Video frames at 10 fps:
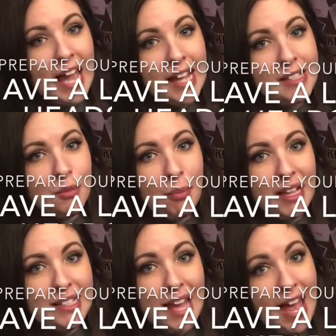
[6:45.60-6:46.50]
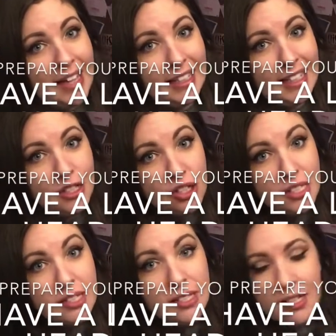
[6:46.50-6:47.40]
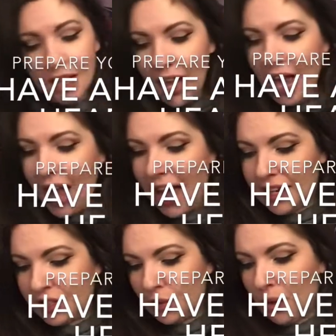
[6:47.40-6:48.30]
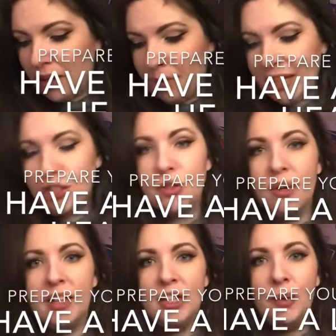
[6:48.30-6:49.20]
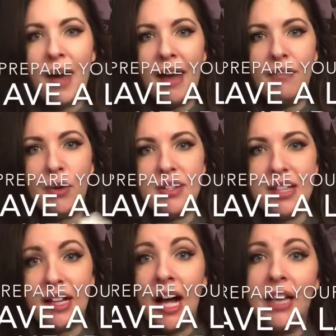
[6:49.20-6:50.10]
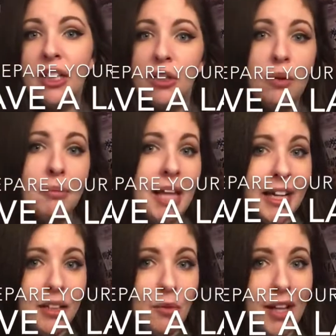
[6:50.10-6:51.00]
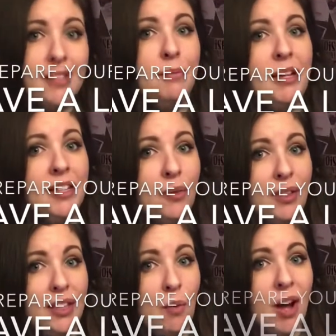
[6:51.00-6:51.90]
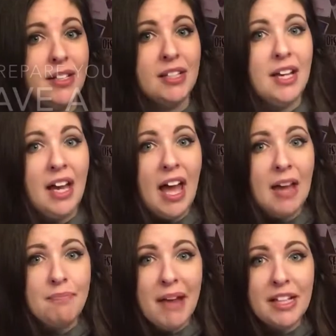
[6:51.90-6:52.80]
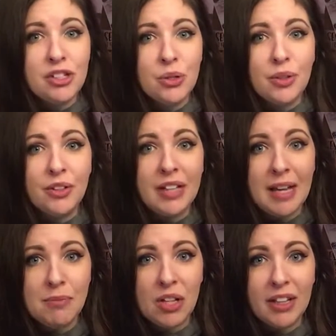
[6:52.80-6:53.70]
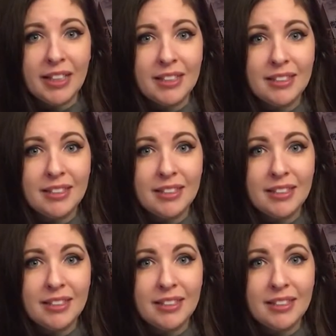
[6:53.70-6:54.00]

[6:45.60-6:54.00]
8 by 10 inches, and you want to make sure that you have yours in color or black and white depending on what they want, and make sure your name's on it.